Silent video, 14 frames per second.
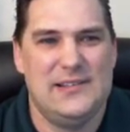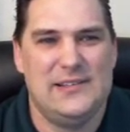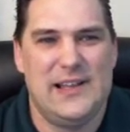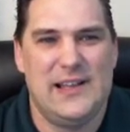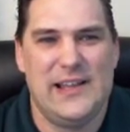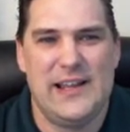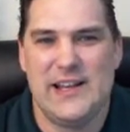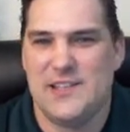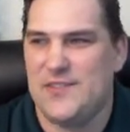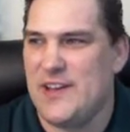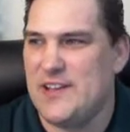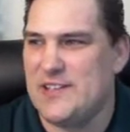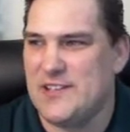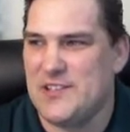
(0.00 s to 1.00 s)
lady's
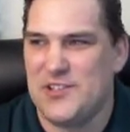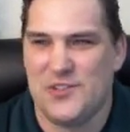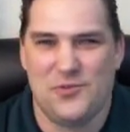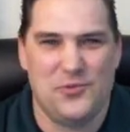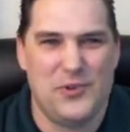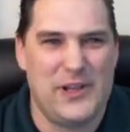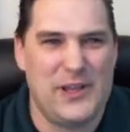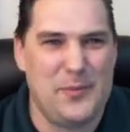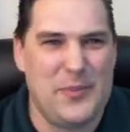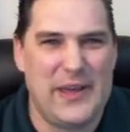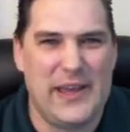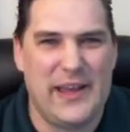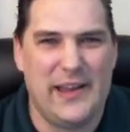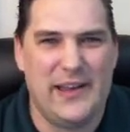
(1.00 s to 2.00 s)
face is just really
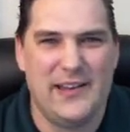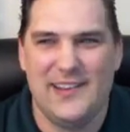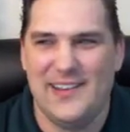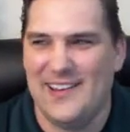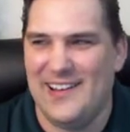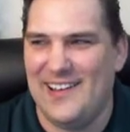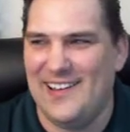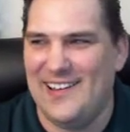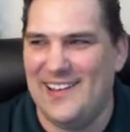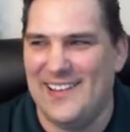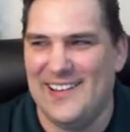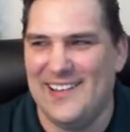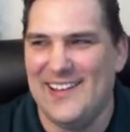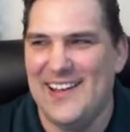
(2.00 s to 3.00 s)
big.
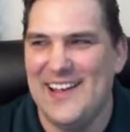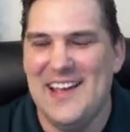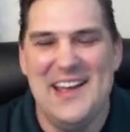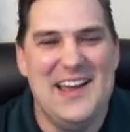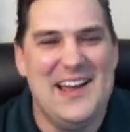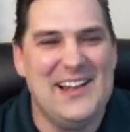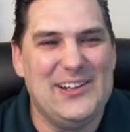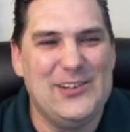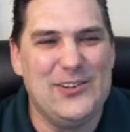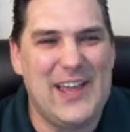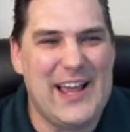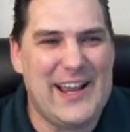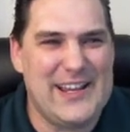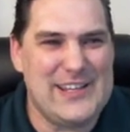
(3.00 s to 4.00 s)

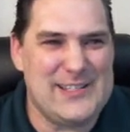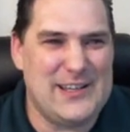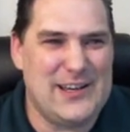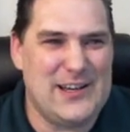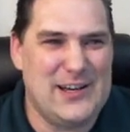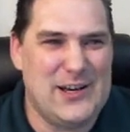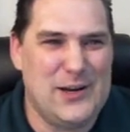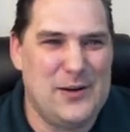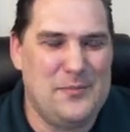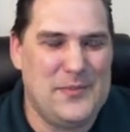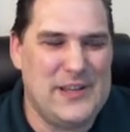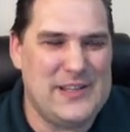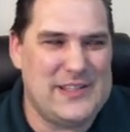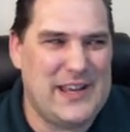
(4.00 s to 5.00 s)
LULAC
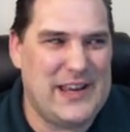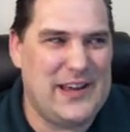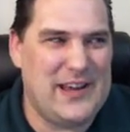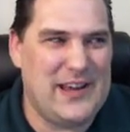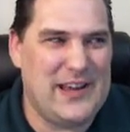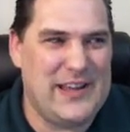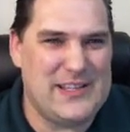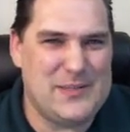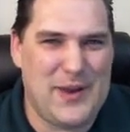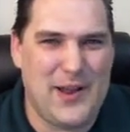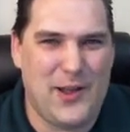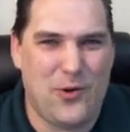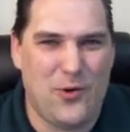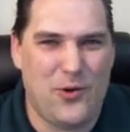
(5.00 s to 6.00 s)
is a
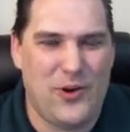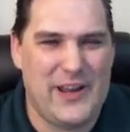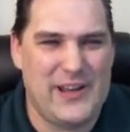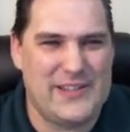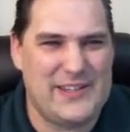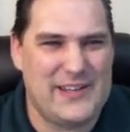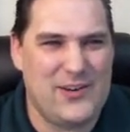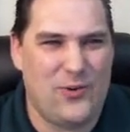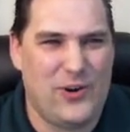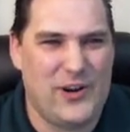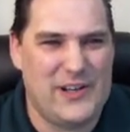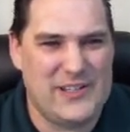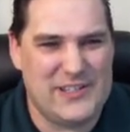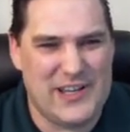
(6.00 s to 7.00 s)
Hispanic-oriented
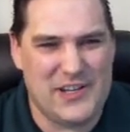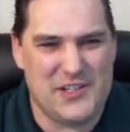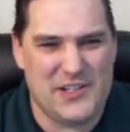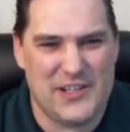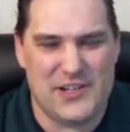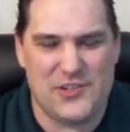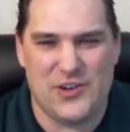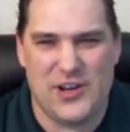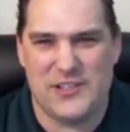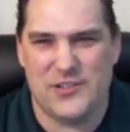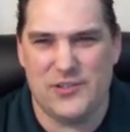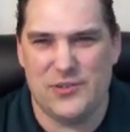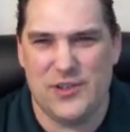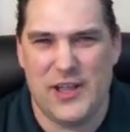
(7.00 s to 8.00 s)
organization that tries
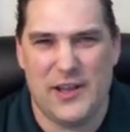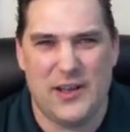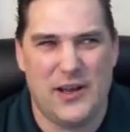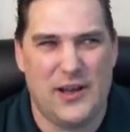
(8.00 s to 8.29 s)
to like